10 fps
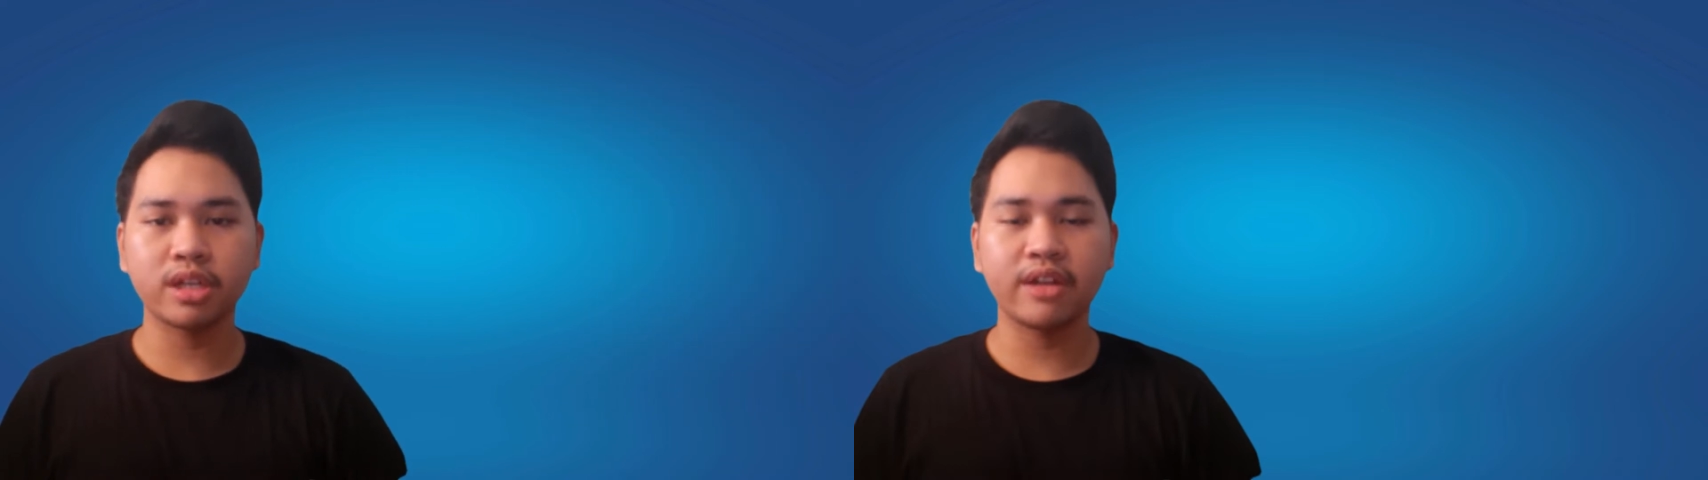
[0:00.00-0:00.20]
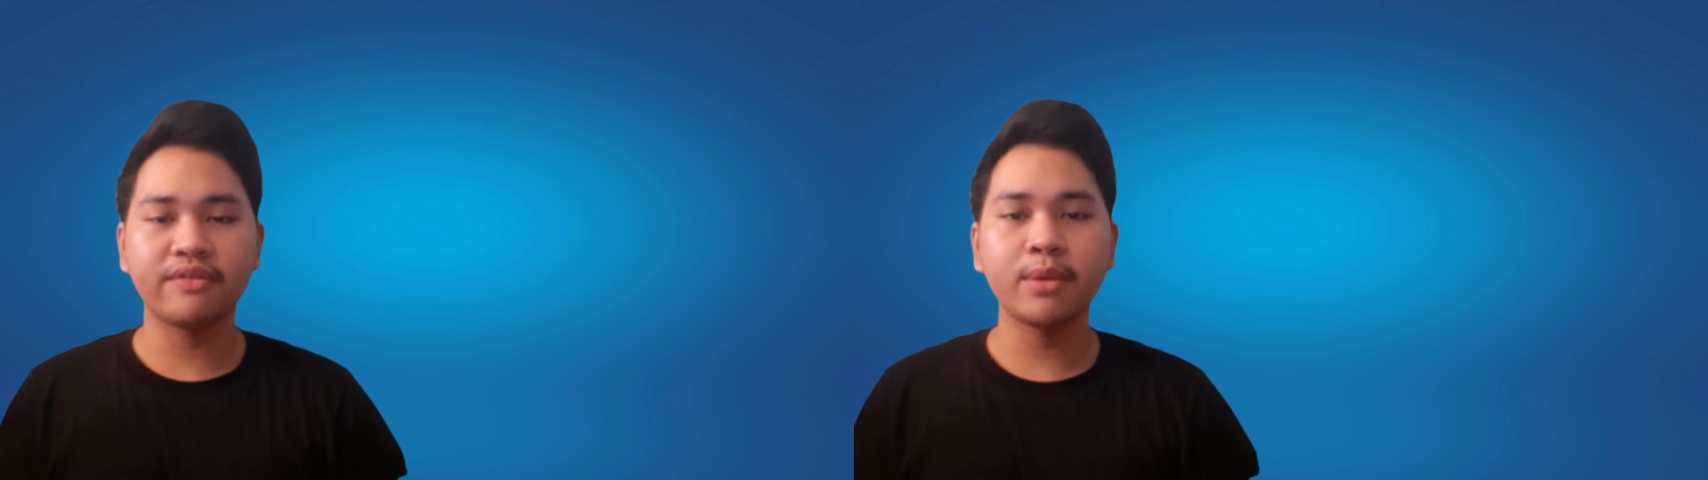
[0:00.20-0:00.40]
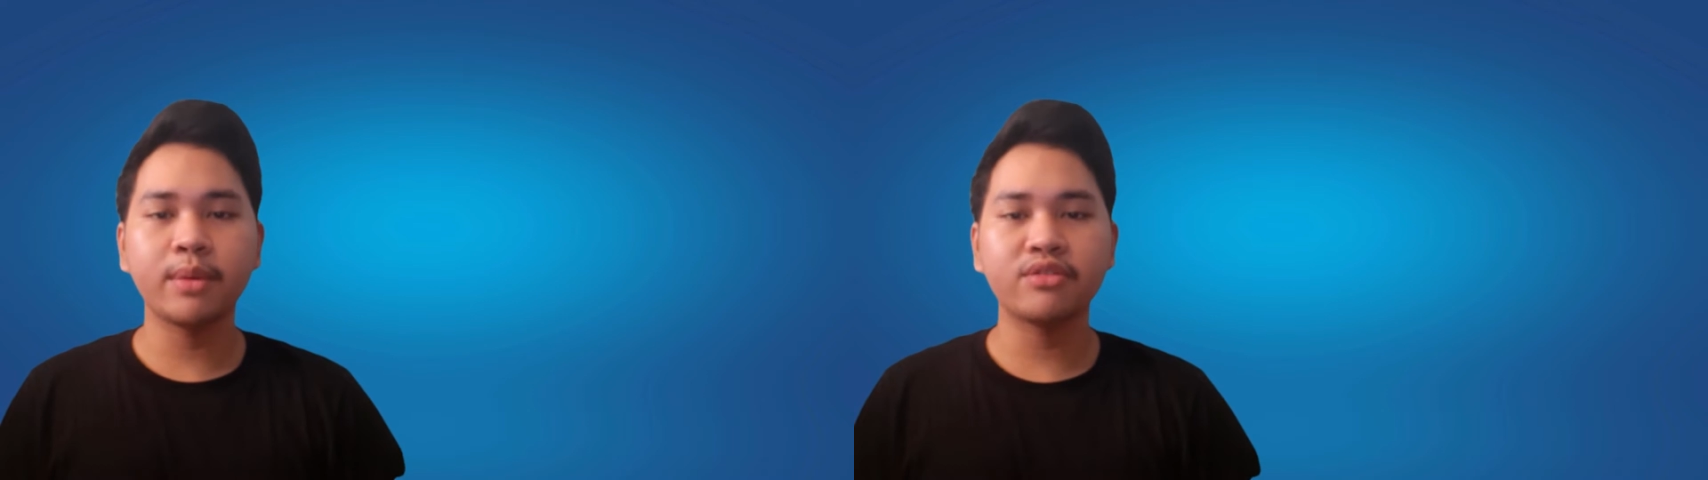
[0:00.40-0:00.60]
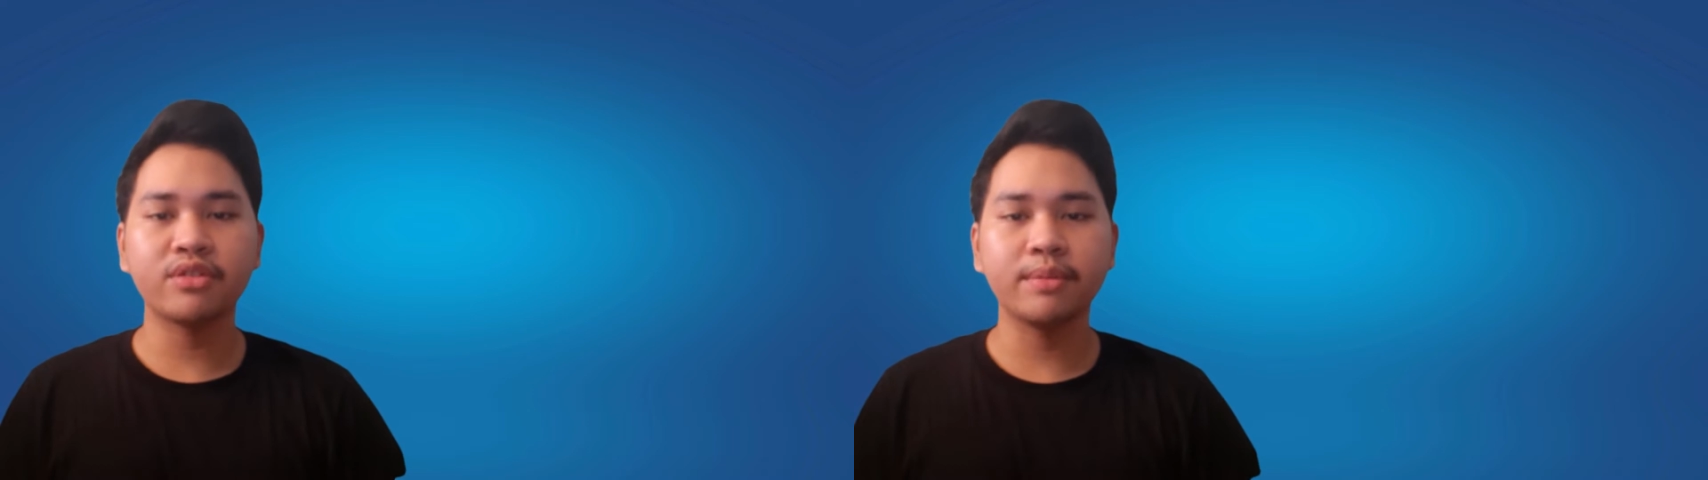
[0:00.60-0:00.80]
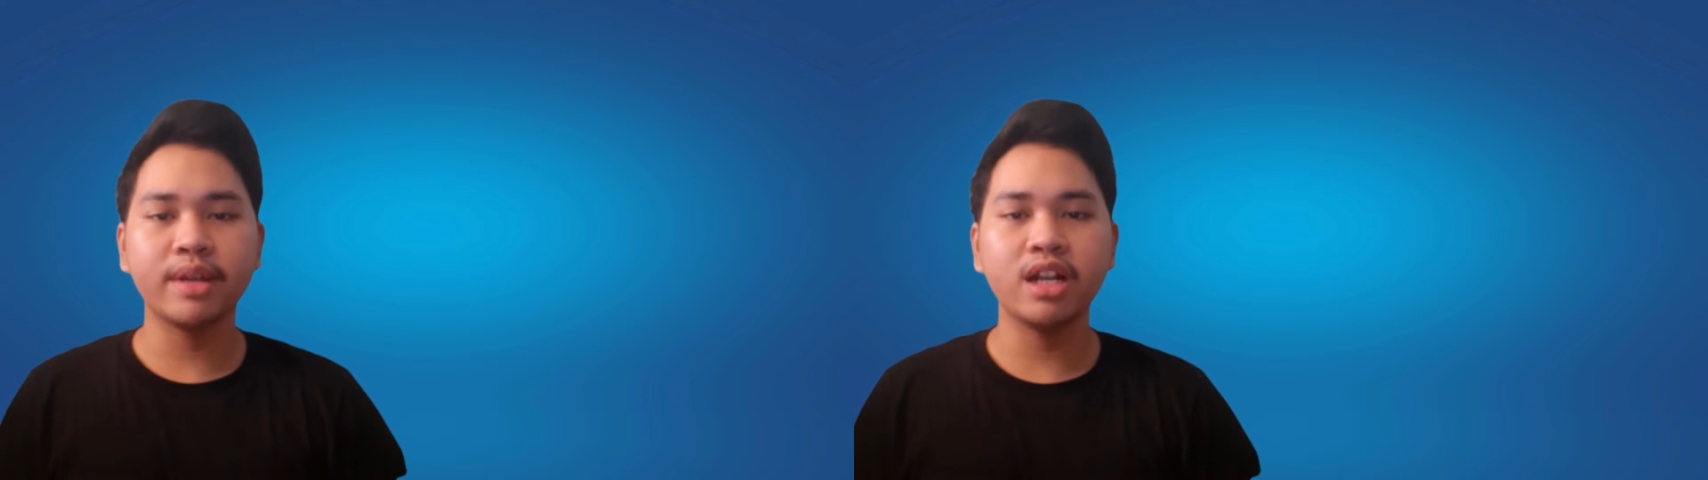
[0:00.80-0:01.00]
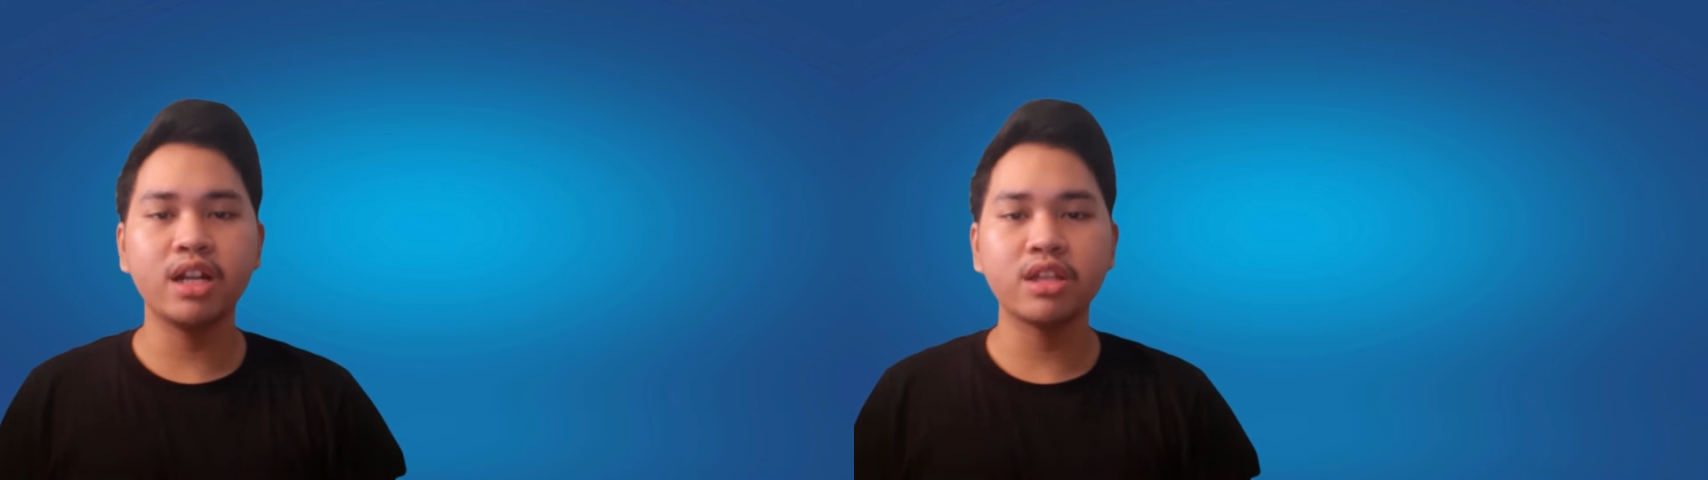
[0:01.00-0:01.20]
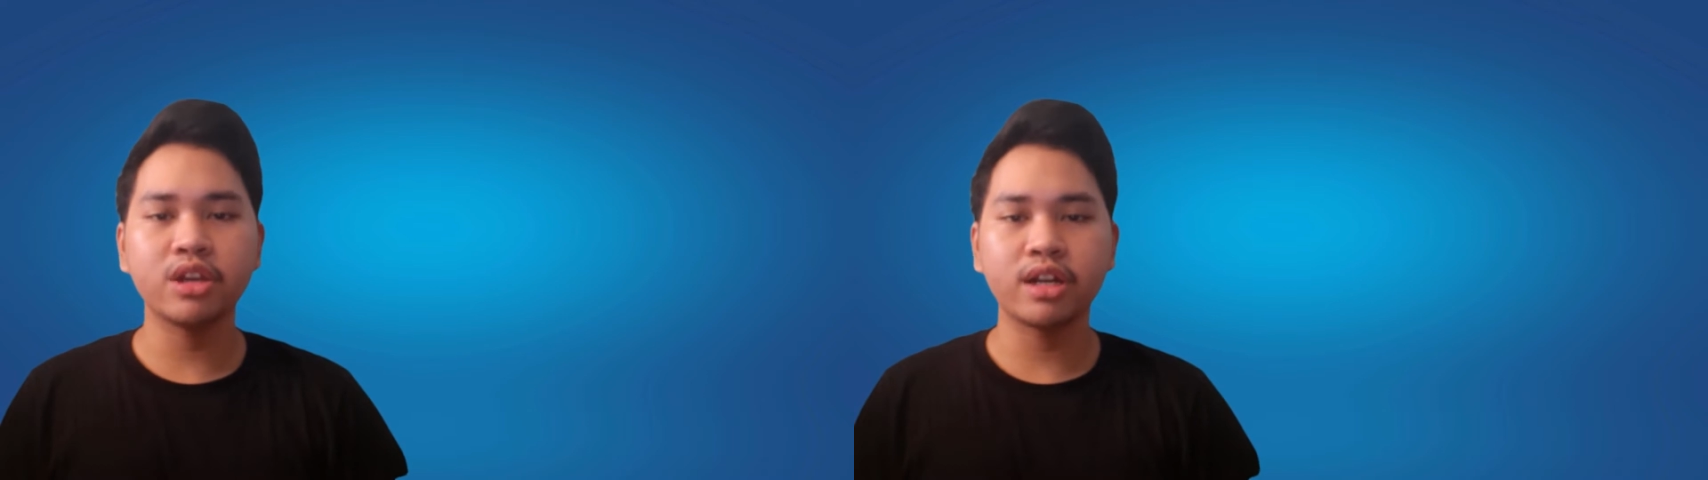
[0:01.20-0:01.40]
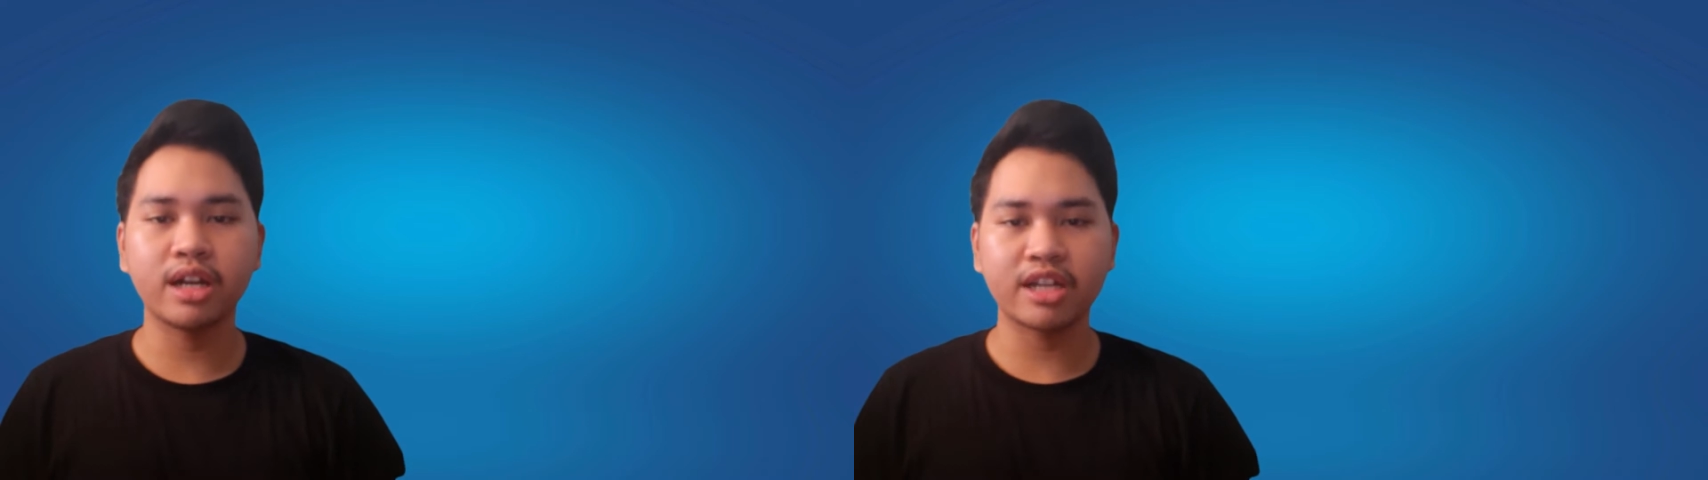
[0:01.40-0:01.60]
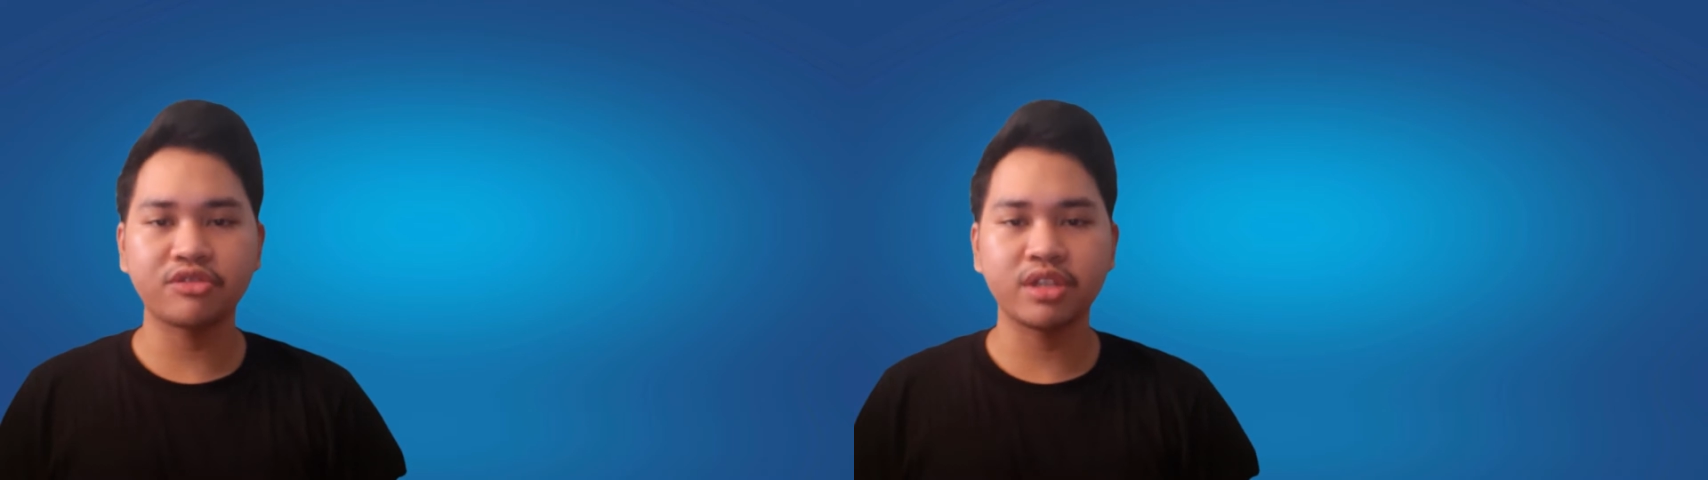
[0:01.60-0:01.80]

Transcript: in a 500 ml glass